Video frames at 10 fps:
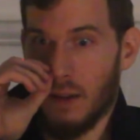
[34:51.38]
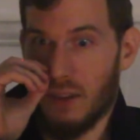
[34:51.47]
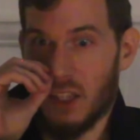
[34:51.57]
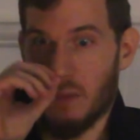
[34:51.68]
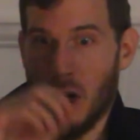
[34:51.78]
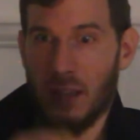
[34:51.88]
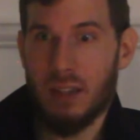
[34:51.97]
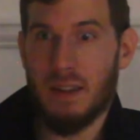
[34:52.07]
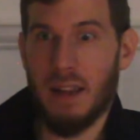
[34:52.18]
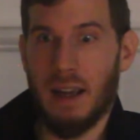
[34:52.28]
the
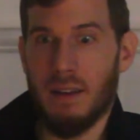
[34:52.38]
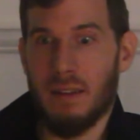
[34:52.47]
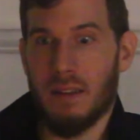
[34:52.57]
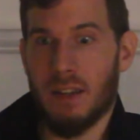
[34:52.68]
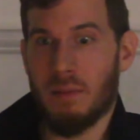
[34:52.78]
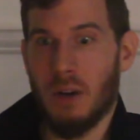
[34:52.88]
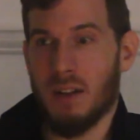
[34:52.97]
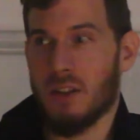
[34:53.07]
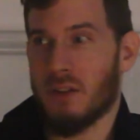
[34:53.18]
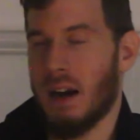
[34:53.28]
smallest things, the
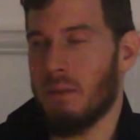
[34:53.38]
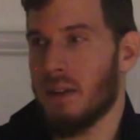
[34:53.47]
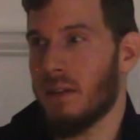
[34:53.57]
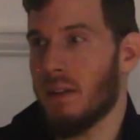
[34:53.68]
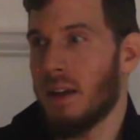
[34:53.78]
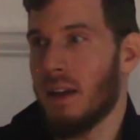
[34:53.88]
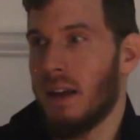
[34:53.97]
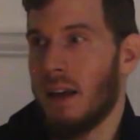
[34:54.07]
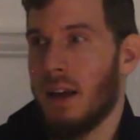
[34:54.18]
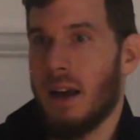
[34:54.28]
smallest traumas,
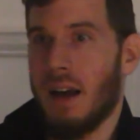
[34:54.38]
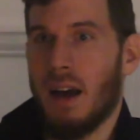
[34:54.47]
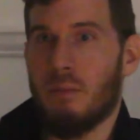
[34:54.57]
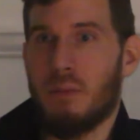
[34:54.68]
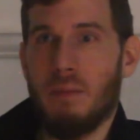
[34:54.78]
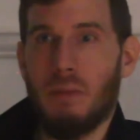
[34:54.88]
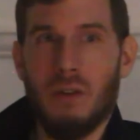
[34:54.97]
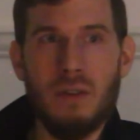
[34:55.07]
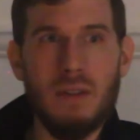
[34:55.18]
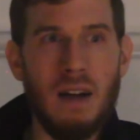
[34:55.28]
and people
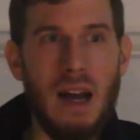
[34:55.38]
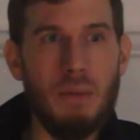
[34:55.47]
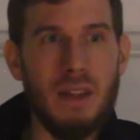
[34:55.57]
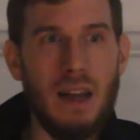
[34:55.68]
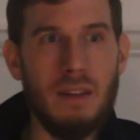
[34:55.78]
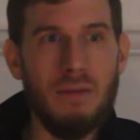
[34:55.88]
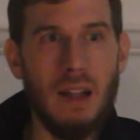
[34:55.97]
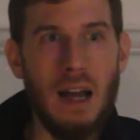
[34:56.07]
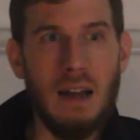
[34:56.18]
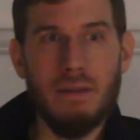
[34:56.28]
lose their appetite for
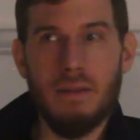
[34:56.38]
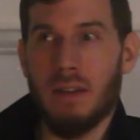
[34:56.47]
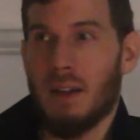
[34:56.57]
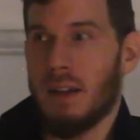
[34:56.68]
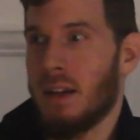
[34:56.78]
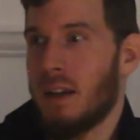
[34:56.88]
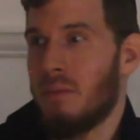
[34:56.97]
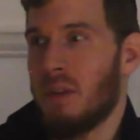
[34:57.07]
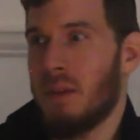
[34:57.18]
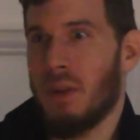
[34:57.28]
life.
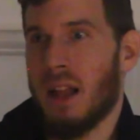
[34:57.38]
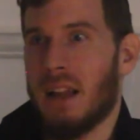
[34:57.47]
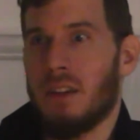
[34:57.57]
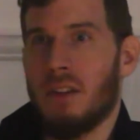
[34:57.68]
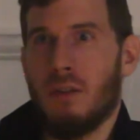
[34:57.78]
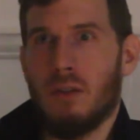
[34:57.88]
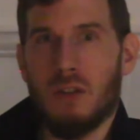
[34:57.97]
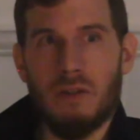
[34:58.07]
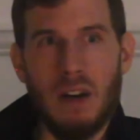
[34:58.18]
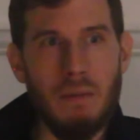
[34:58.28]
People had
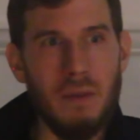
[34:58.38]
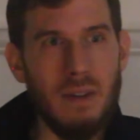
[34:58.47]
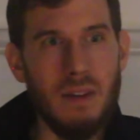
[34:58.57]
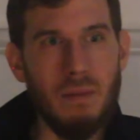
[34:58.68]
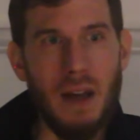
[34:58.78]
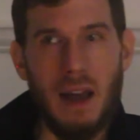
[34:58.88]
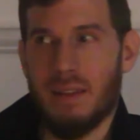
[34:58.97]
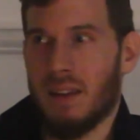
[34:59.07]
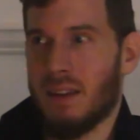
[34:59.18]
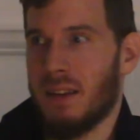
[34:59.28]
huge traumas in the
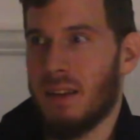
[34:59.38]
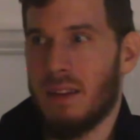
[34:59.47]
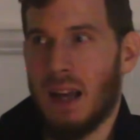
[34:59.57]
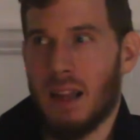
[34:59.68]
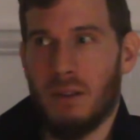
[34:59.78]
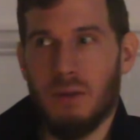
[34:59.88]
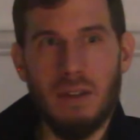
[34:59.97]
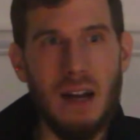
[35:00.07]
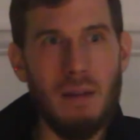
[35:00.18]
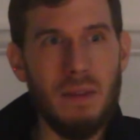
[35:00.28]
past, and they did not lose
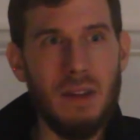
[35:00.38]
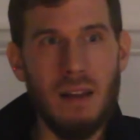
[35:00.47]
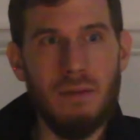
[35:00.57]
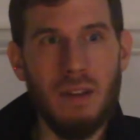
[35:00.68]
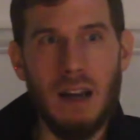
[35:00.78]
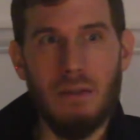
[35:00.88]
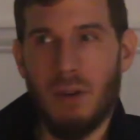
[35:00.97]
their appetite for life